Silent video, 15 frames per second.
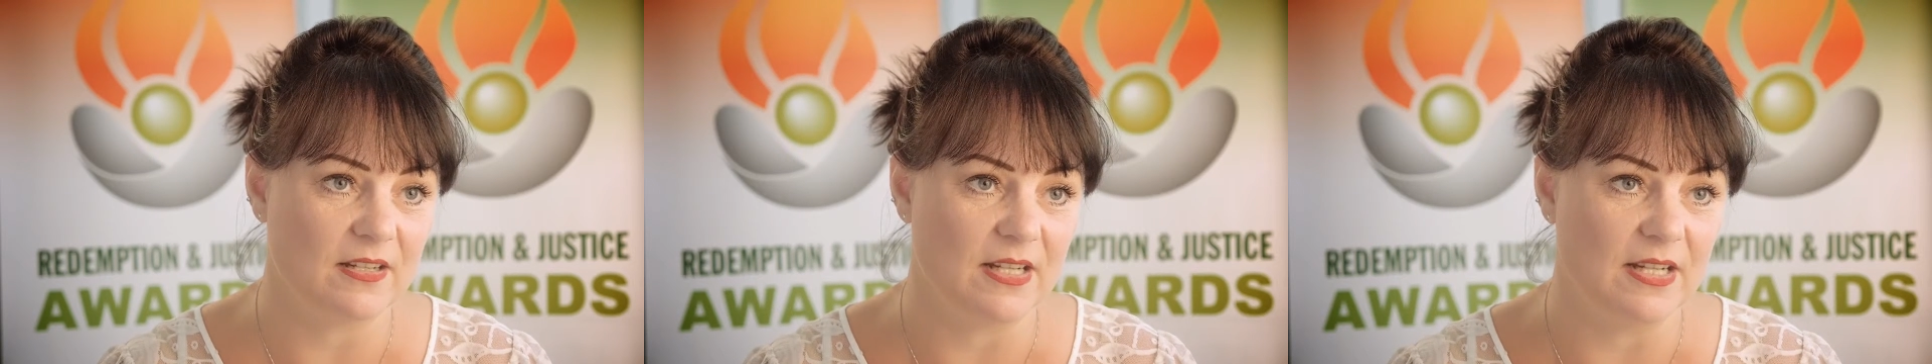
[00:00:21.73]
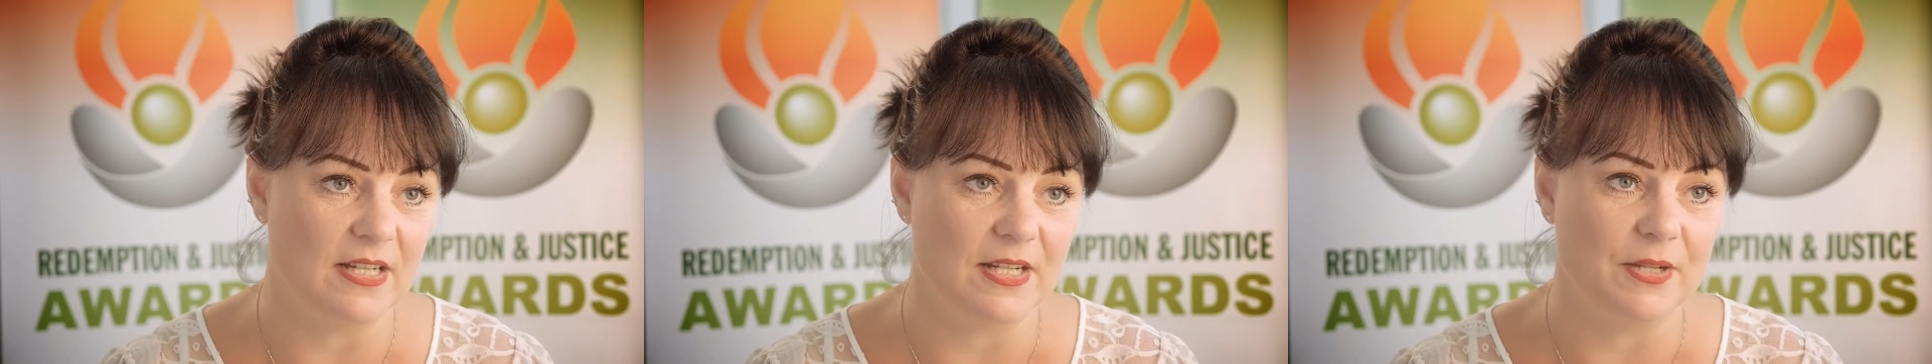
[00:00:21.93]

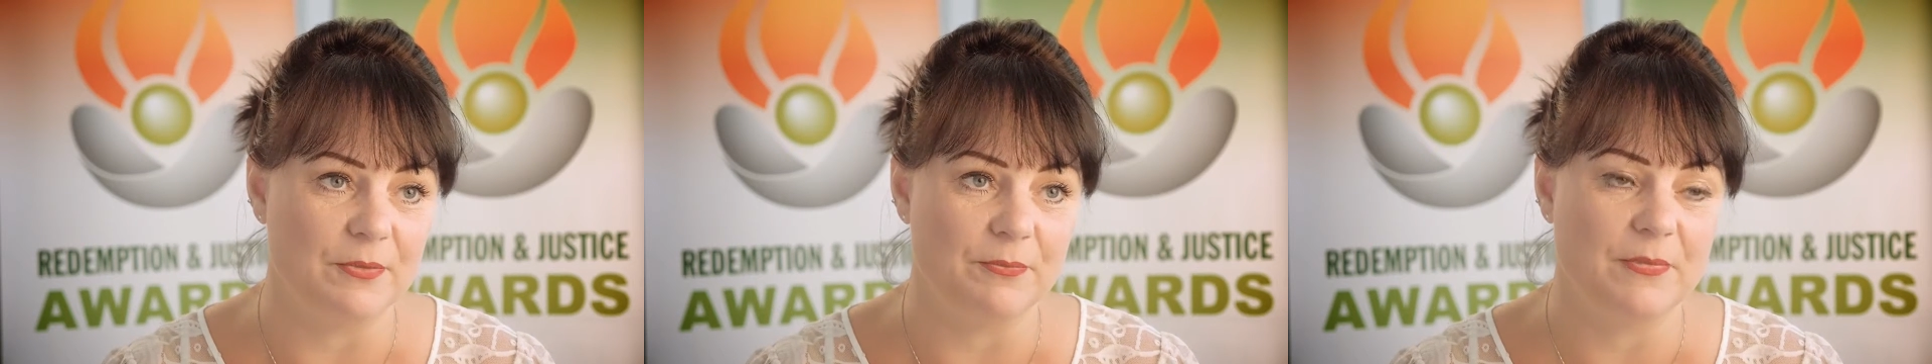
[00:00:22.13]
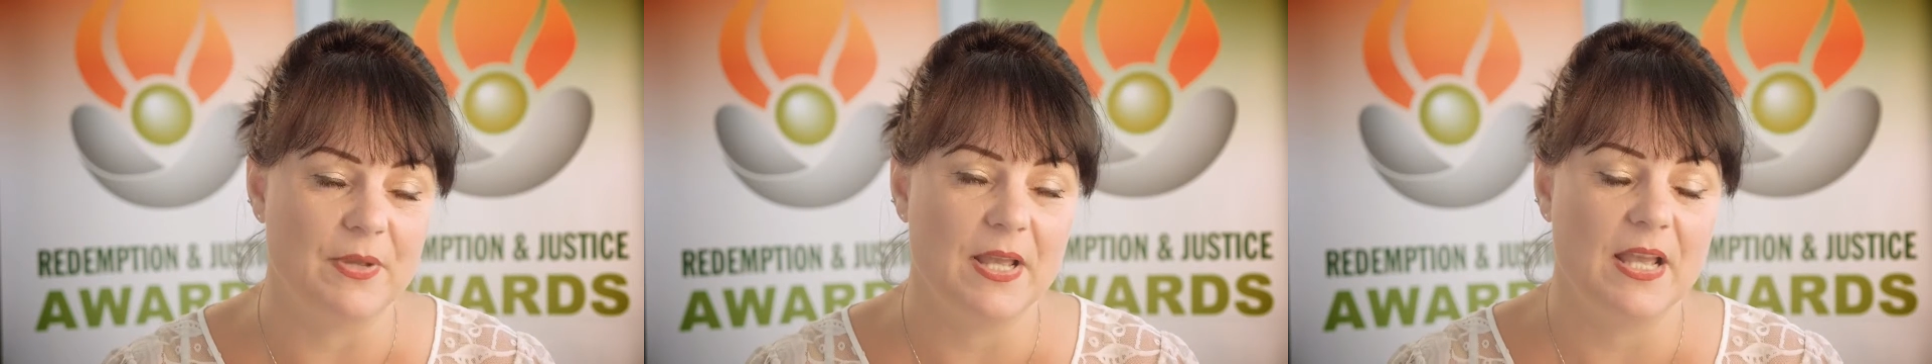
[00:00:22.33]

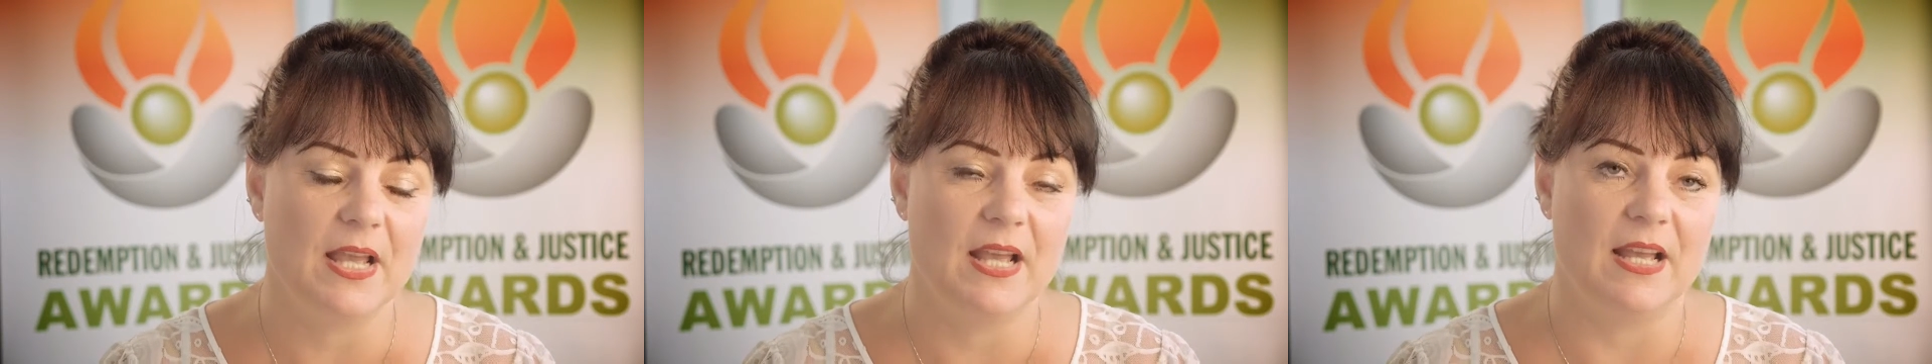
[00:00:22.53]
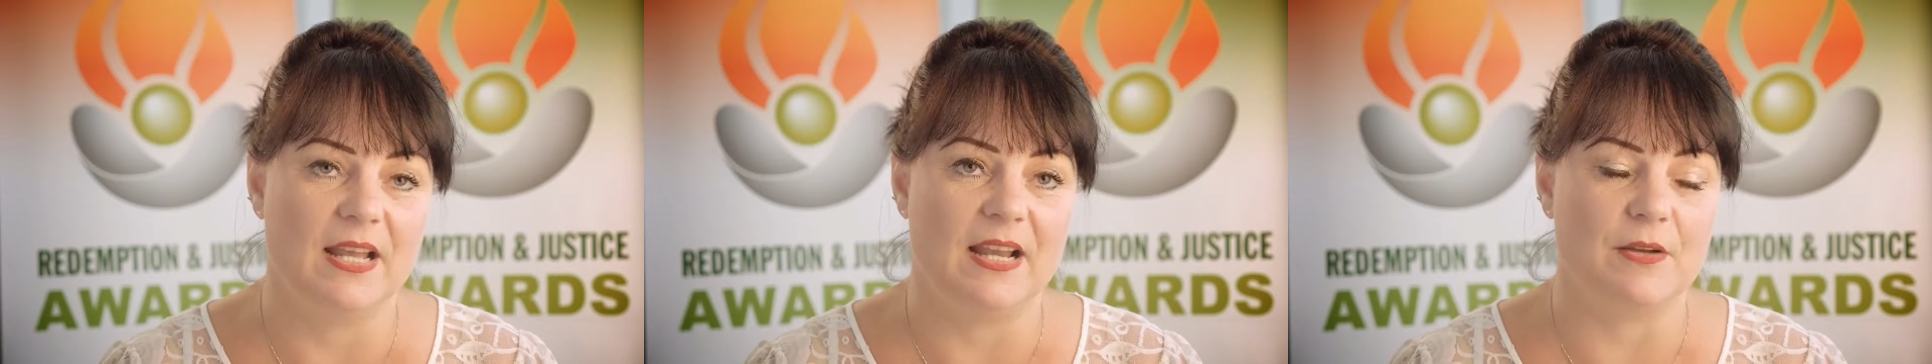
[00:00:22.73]
and
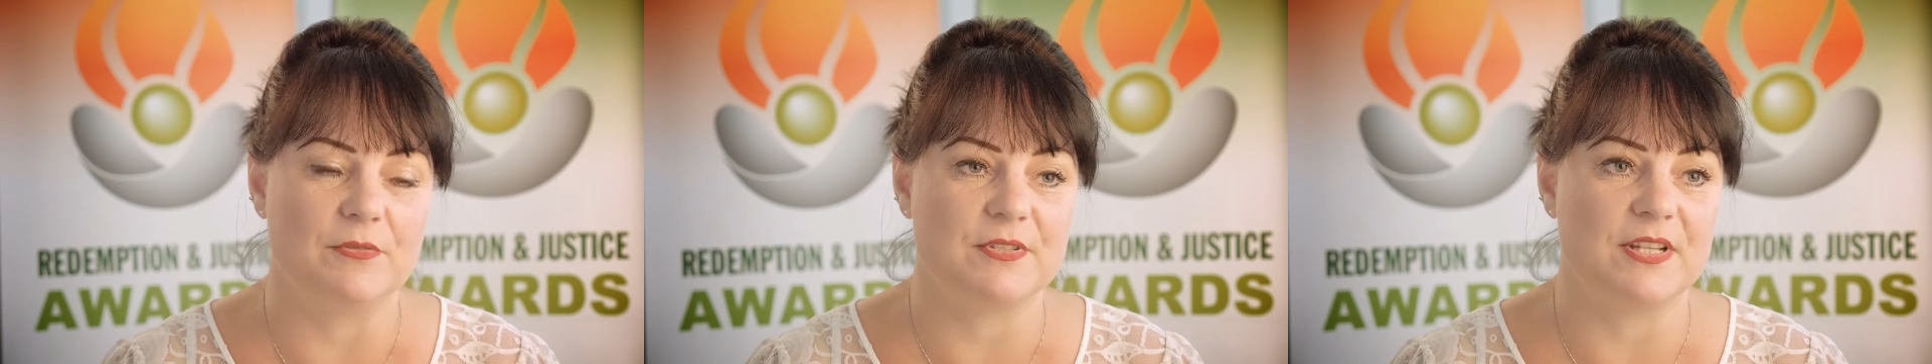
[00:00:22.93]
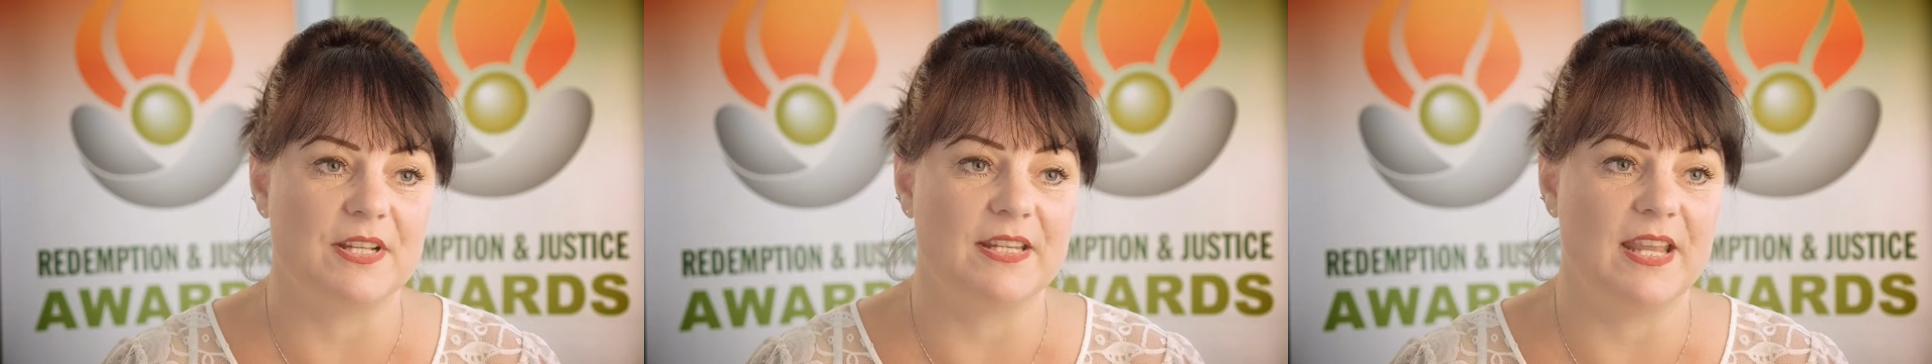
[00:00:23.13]

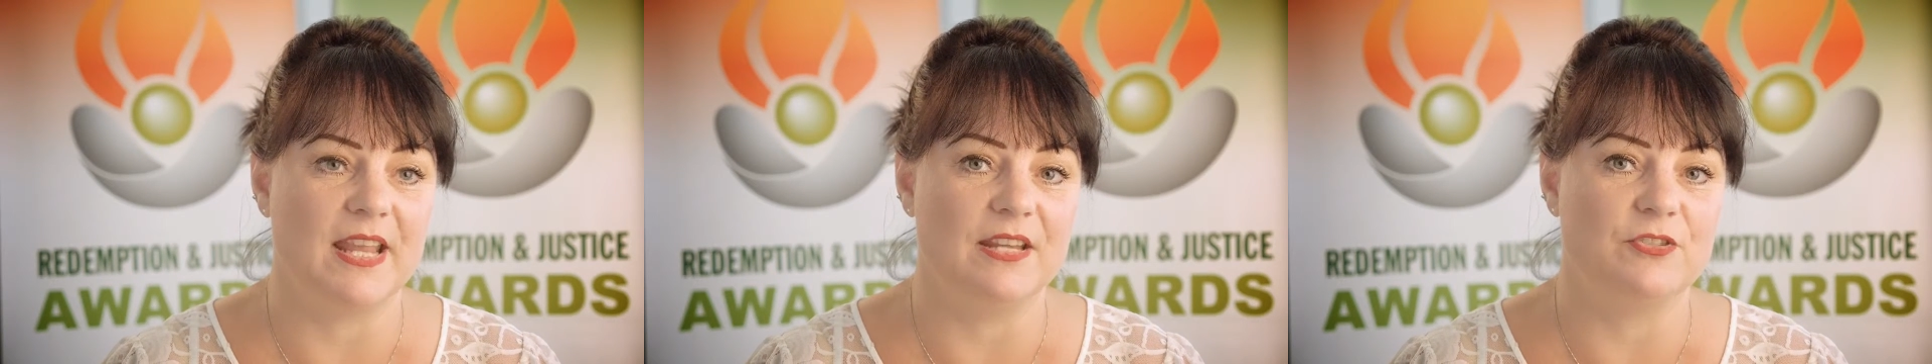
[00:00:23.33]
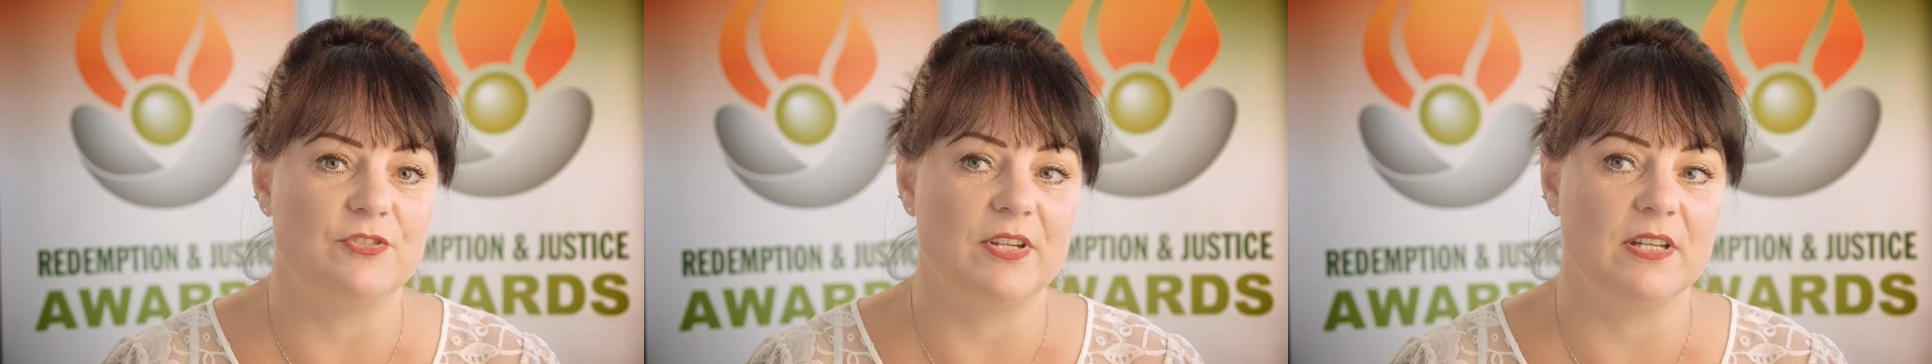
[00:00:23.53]
outside
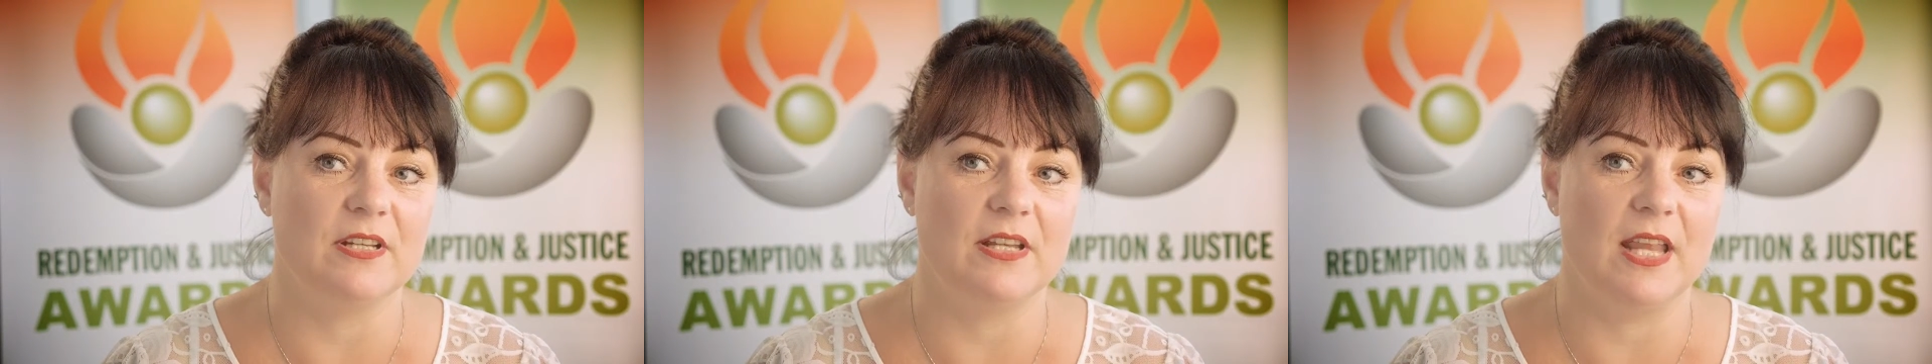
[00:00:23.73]
catering.